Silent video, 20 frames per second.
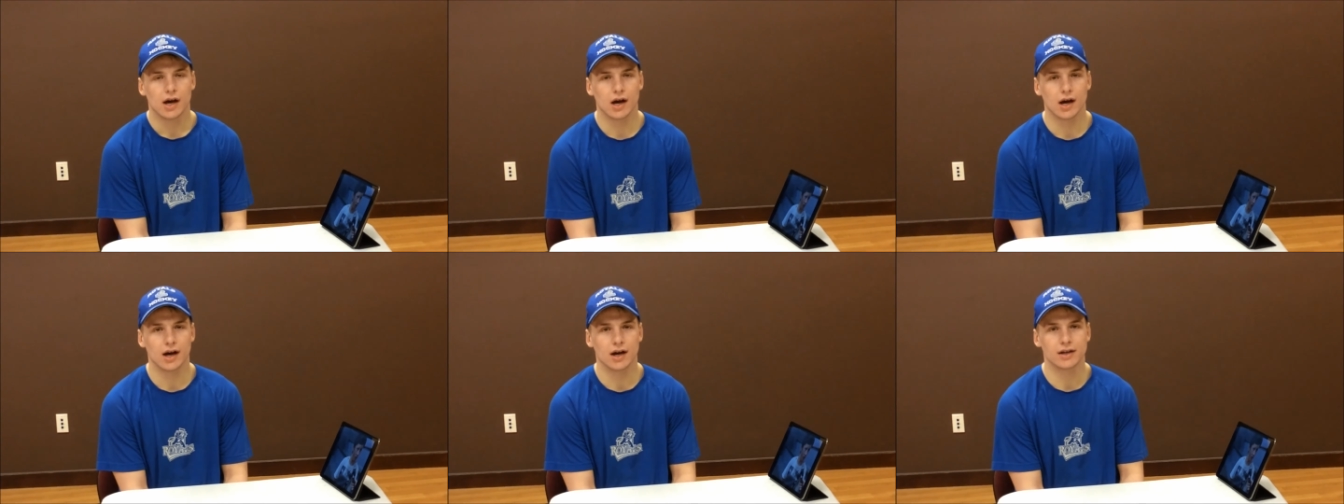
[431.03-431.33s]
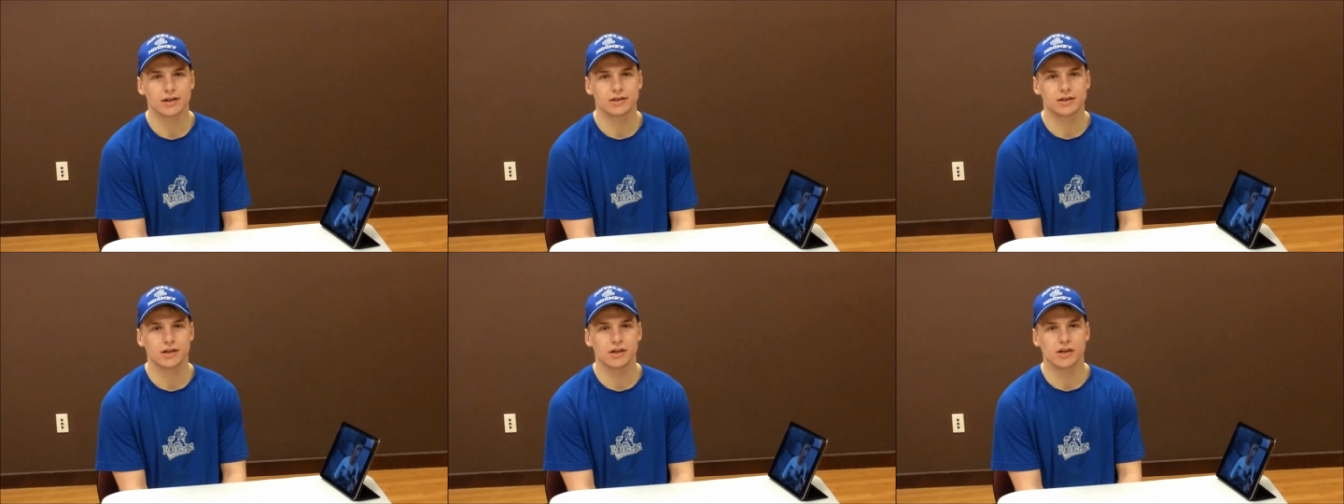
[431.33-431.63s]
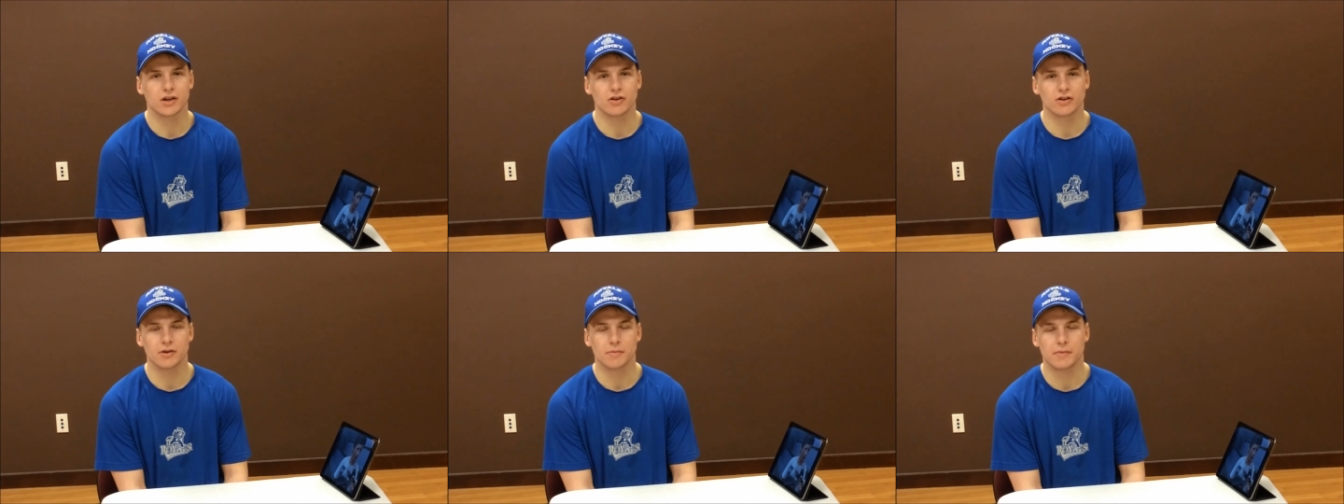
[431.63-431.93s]
uh,
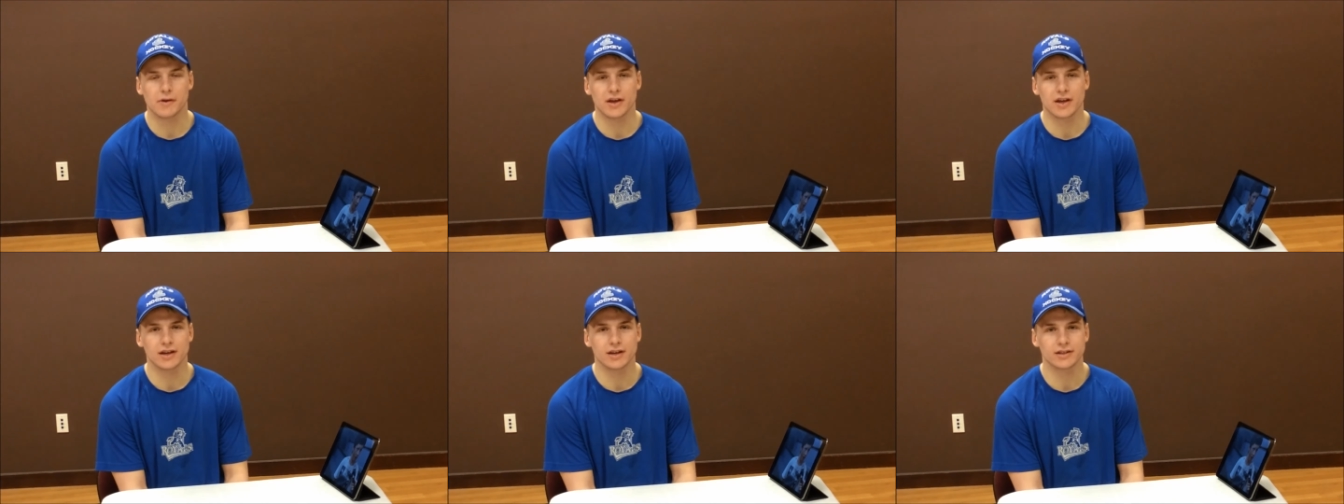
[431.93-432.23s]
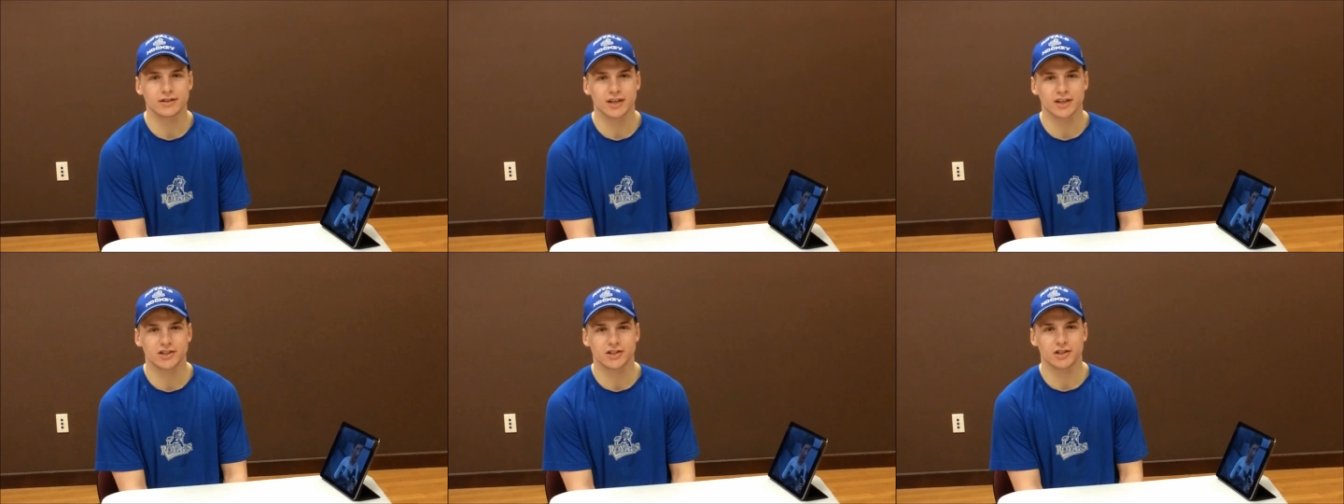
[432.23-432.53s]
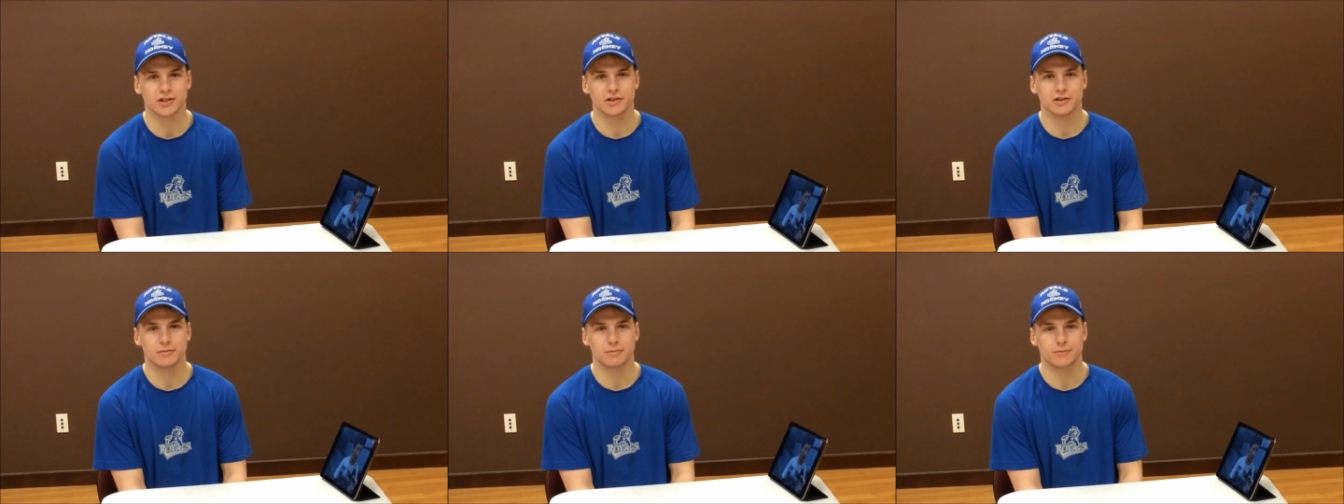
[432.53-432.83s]
you know, to be in such
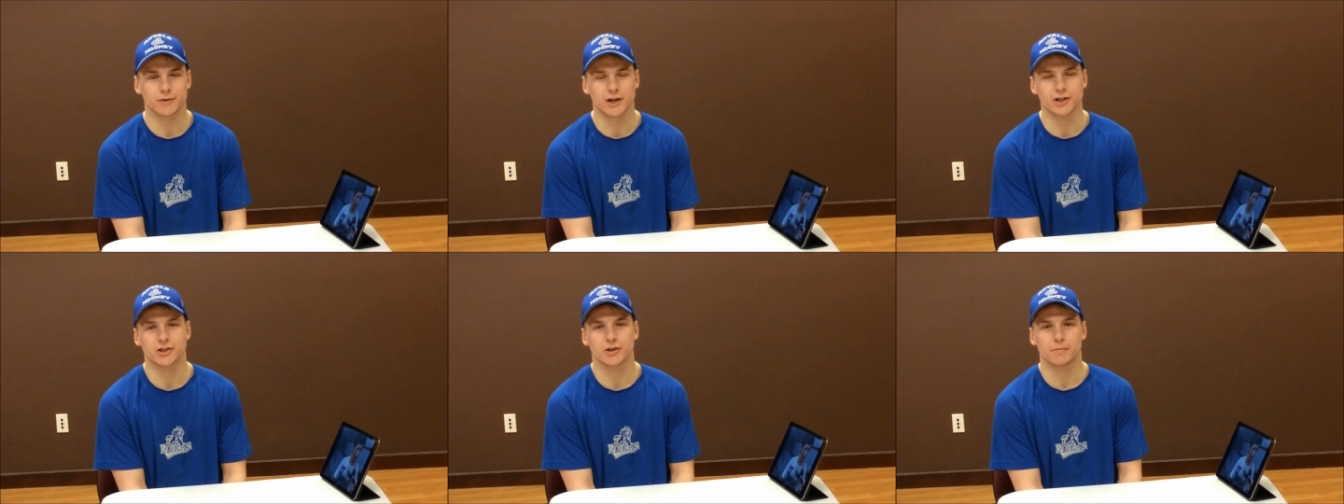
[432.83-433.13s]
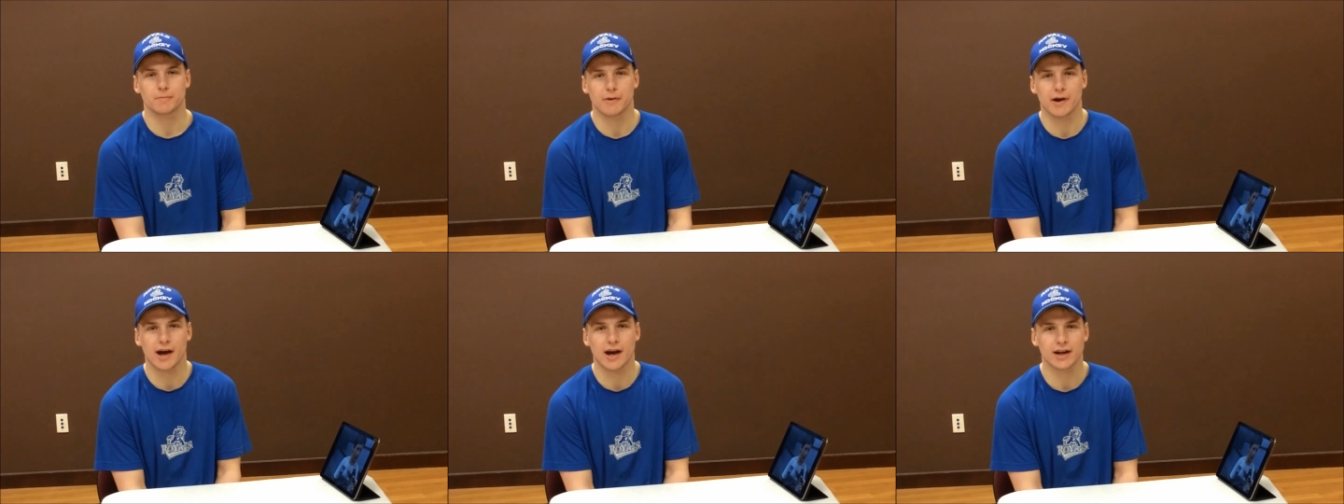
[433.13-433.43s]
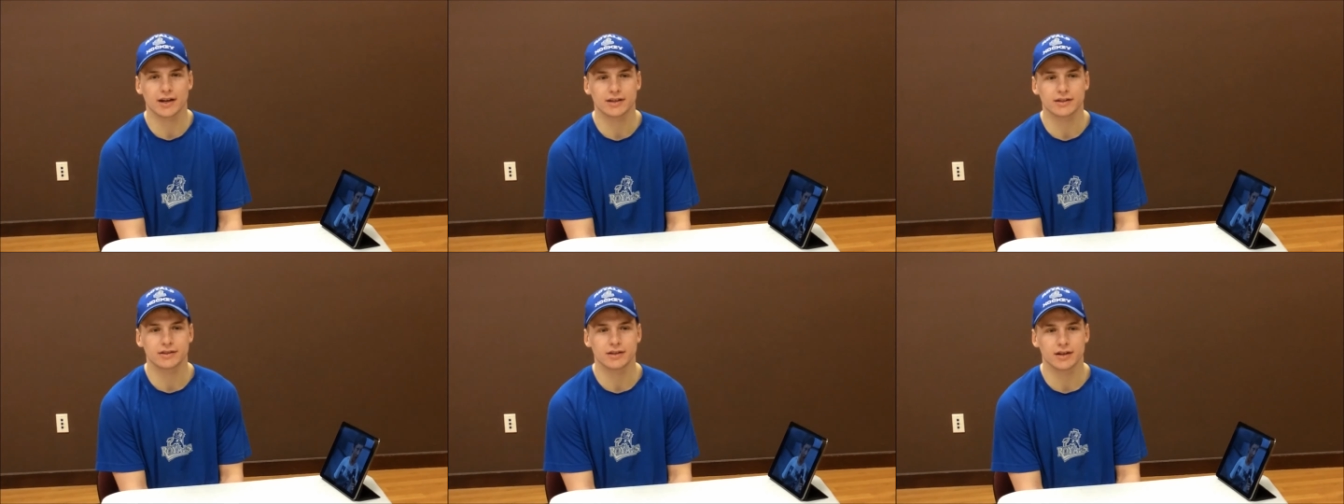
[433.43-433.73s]
a
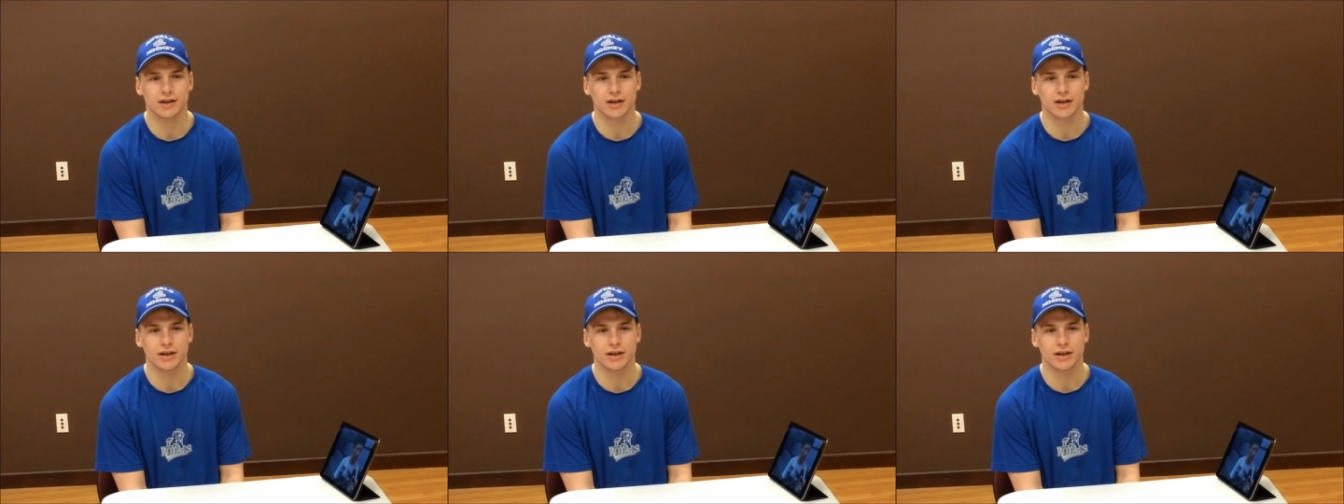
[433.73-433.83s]
pressure-packed,